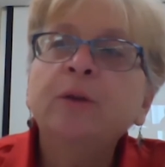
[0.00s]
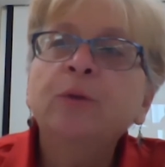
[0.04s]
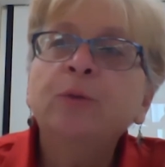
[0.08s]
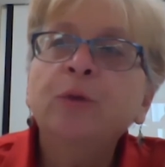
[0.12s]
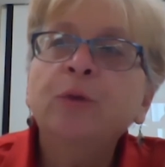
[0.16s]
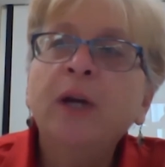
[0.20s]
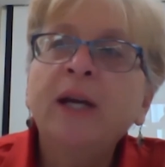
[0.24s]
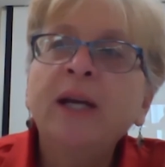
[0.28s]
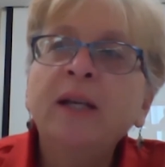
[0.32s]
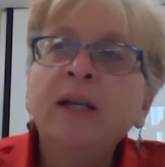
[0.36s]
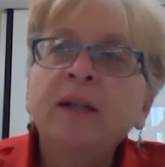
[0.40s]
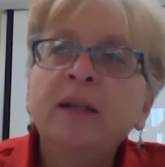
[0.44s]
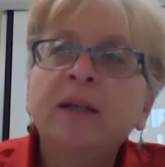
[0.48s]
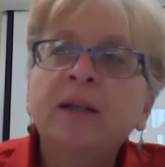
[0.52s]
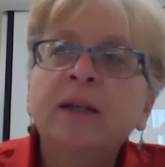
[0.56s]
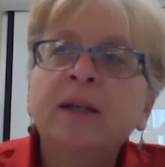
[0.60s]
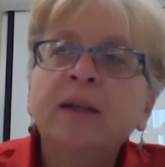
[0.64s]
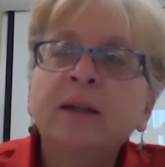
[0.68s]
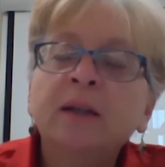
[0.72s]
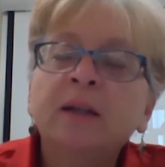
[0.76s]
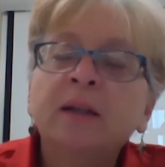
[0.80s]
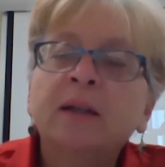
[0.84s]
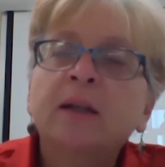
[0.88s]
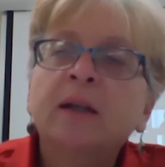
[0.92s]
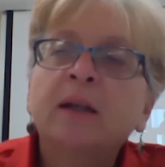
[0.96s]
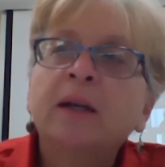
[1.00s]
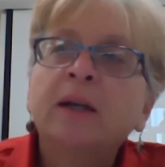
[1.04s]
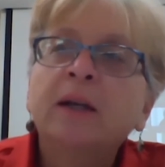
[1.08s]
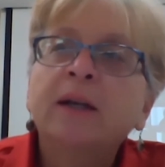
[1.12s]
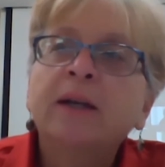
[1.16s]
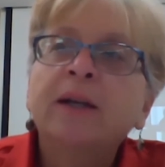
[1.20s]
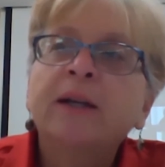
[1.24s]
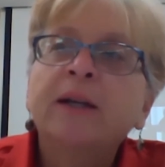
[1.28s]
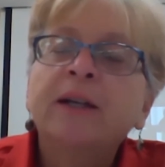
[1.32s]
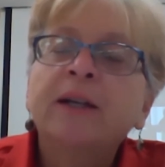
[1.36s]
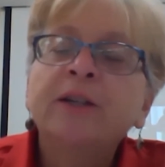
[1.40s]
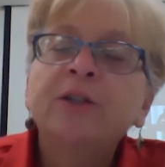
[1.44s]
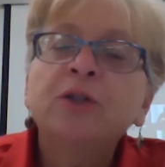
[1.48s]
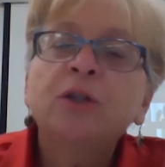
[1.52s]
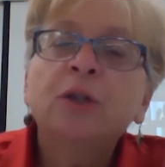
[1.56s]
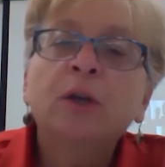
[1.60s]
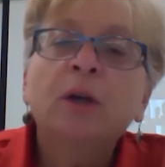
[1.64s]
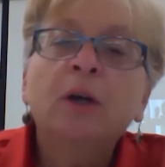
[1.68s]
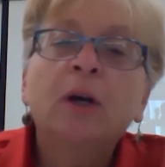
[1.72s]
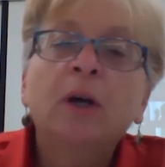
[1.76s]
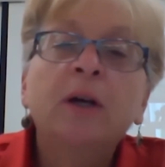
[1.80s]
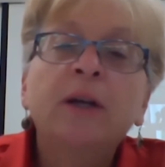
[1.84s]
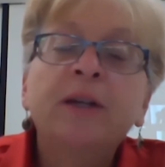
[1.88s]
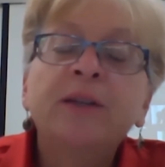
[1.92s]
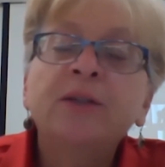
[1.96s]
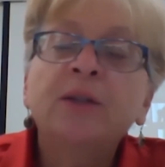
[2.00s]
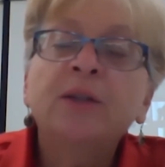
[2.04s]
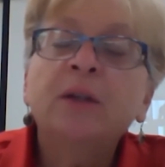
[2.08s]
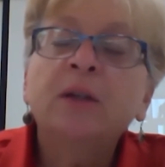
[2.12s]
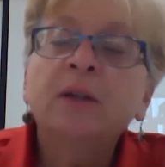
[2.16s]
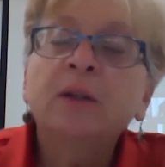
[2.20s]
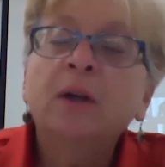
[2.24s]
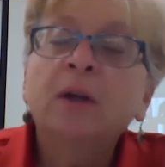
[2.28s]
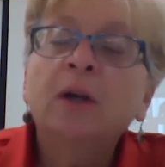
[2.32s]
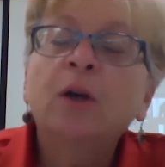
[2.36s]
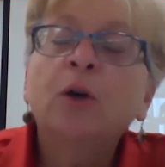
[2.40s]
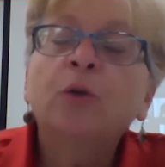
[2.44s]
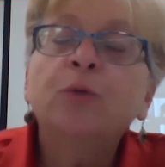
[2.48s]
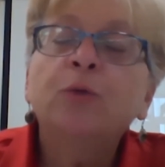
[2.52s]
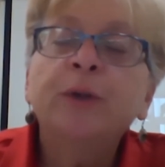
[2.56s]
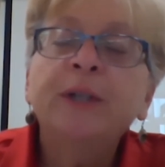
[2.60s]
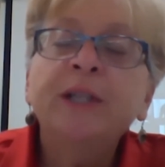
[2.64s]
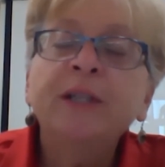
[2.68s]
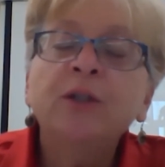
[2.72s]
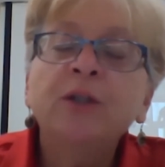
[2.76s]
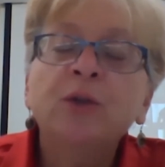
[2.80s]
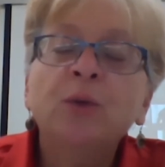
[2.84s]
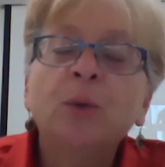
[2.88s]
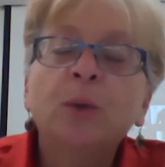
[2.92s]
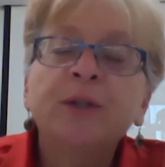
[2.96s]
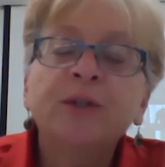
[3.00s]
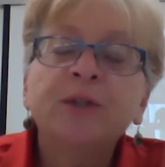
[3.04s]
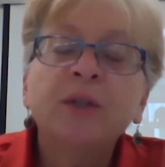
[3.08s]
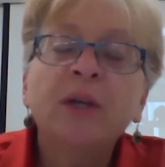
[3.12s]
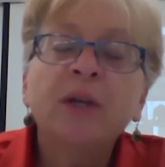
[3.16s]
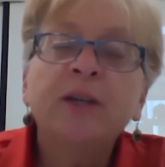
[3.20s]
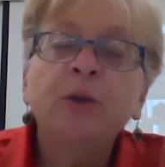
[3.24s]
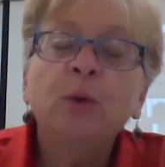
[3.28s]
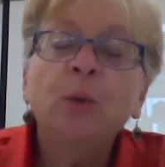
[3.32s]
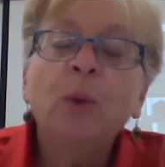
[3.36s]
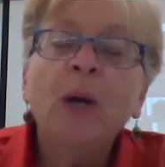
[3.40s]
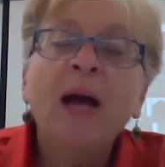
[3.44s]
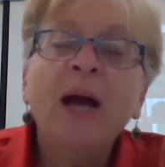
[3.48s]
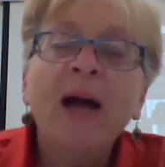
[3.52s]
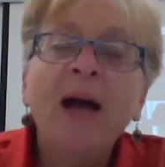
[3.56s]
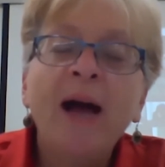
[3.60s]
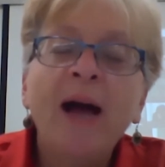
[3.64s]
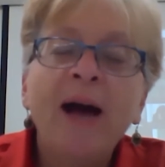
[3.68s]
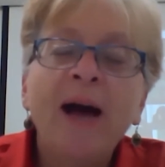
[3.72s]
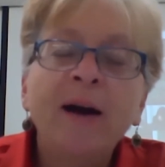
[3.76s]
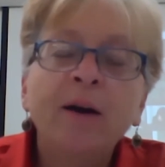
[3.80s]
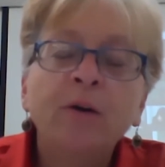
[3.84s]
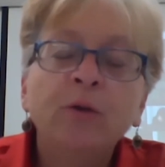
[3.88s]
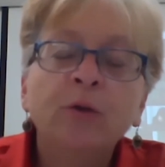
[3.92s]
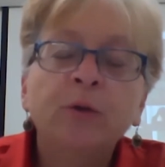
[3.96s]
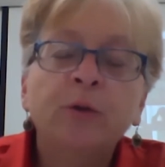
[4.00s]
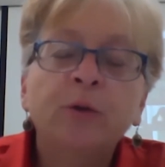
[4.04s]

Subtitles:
rating is a resource that you have.